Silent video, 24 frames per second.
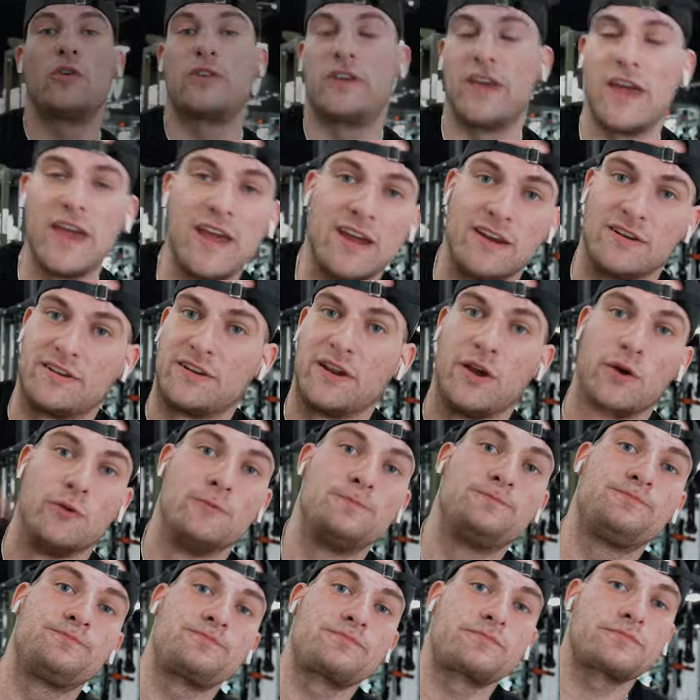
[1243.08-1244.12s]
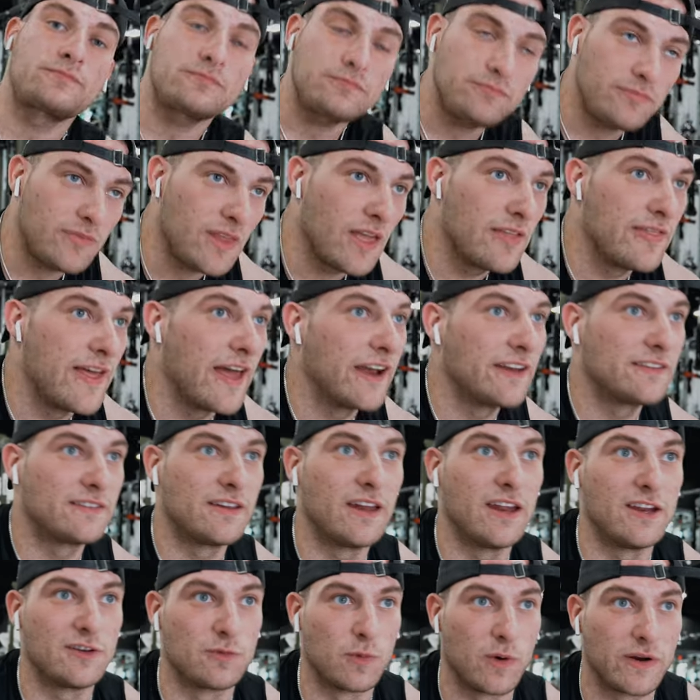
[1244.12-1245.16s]
Okay, so that is
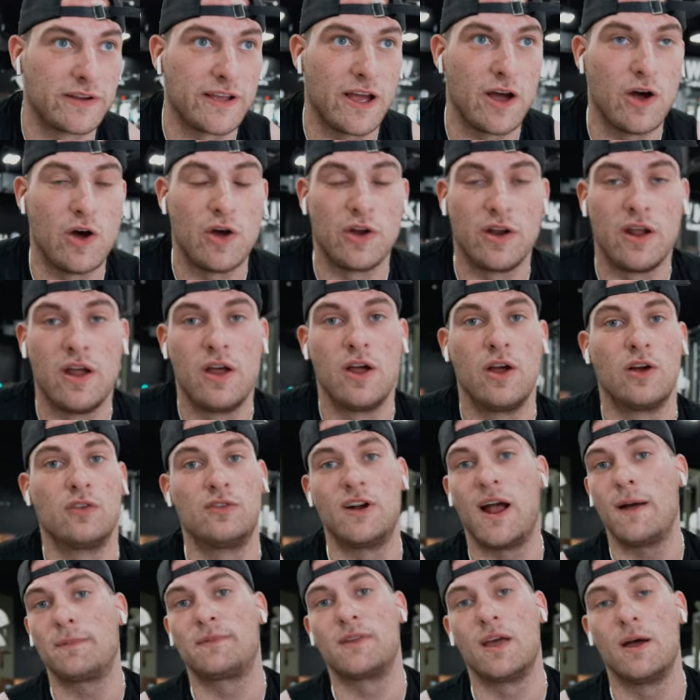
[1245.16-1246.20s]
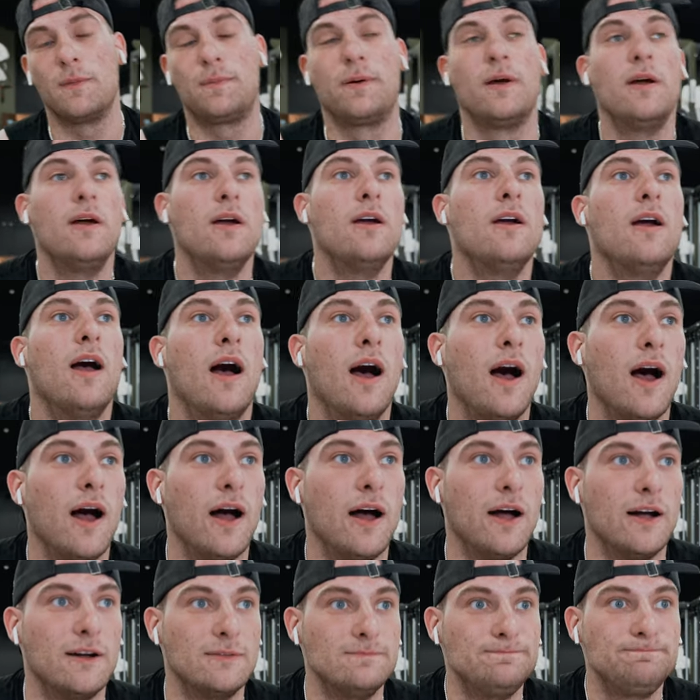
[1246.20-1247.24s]
today's workout wrapped up.
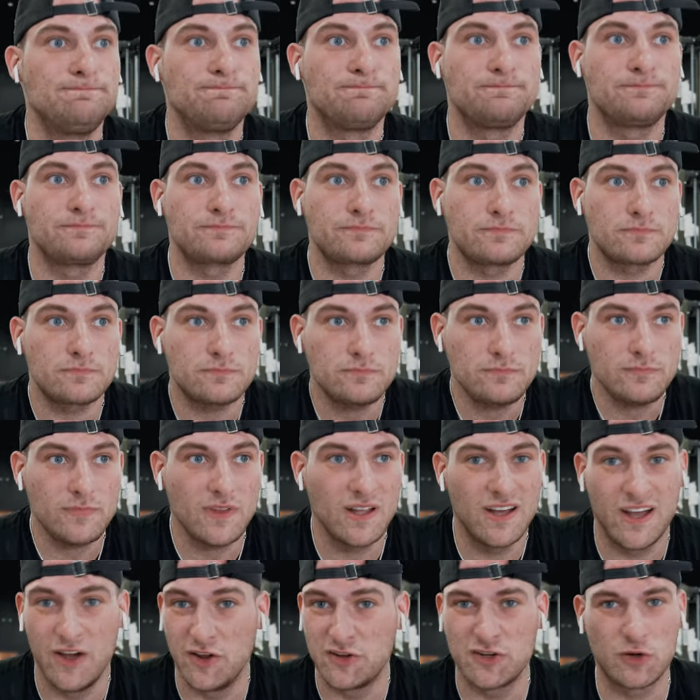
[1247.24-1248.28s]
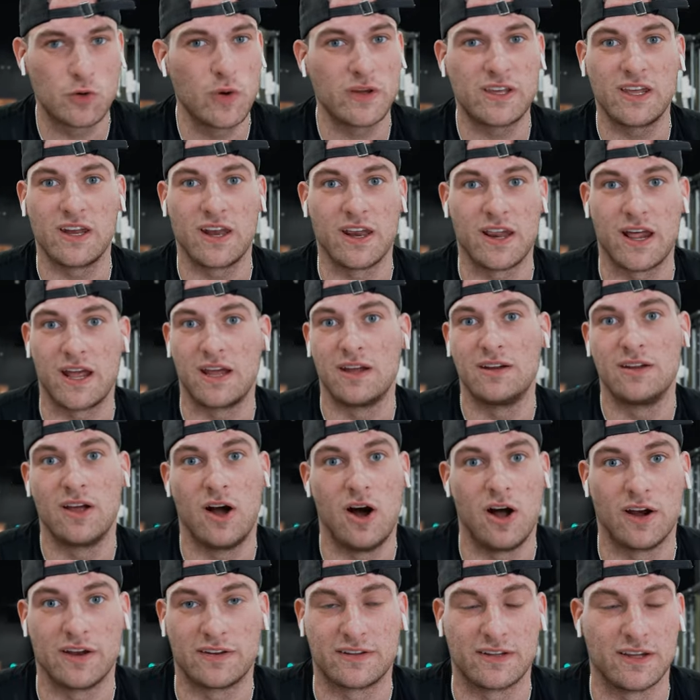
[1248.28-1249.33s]
Um, it was a quickie today,
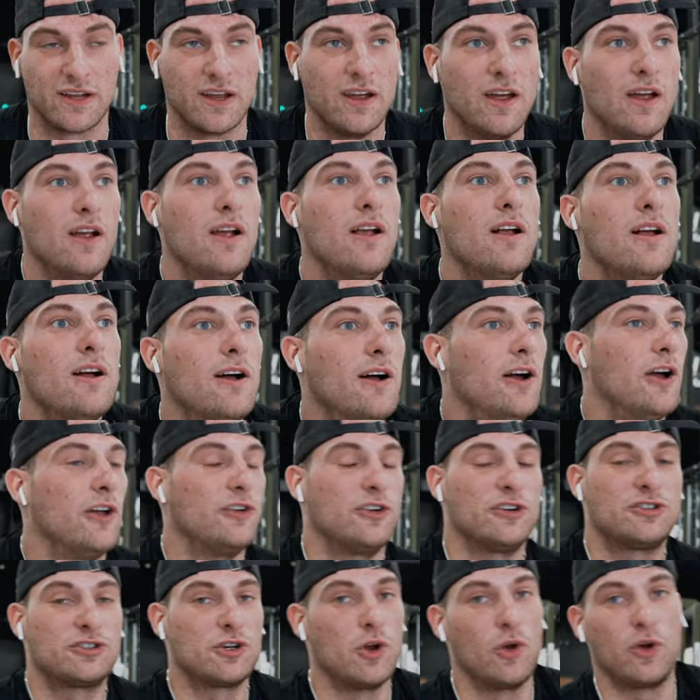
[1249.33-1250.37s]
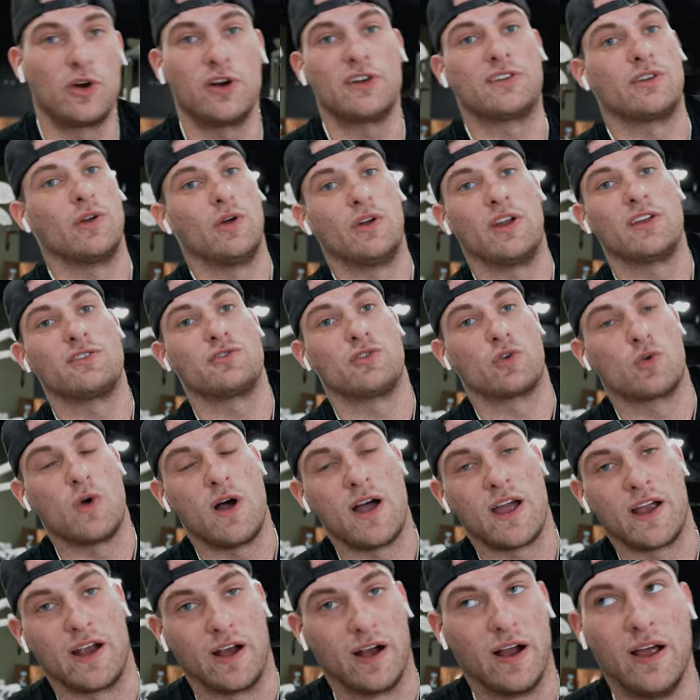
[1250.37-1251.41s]
honestly. It was just shoulders, so it doesn't
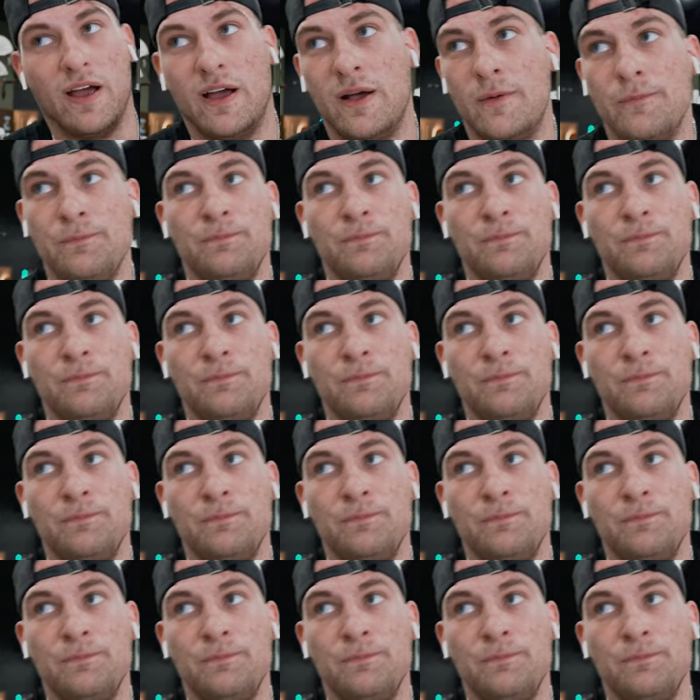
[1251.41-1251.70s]
require